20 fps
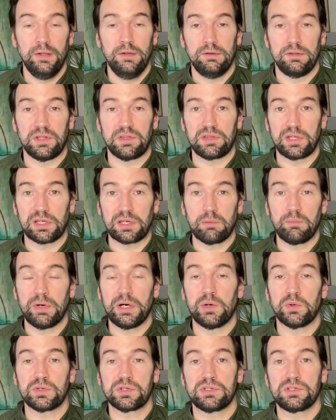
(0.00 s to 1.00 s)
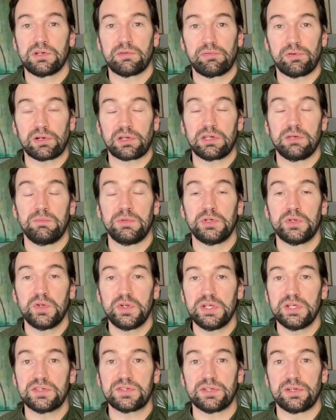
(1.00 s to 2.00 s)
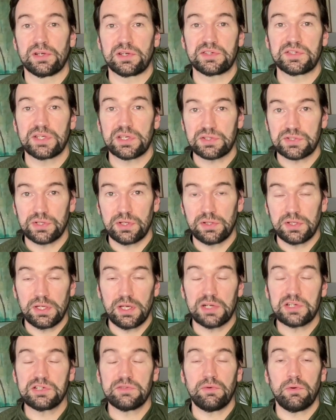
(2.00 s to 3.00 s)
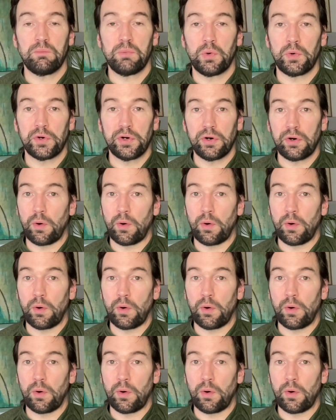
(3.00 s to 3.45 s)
You think about different communities that exist on the edge of a border,